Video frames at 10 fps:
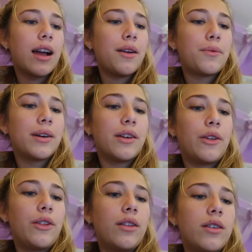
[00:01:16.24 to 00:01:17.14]
I
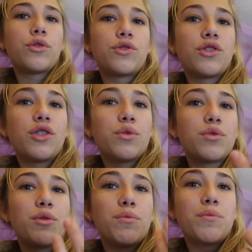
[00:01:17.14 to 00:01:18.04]
will see you
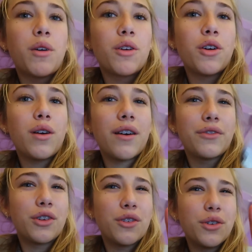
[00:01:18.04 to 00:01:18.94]
tomorrow
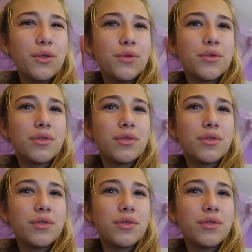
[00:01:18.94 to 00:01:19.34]
afternoon.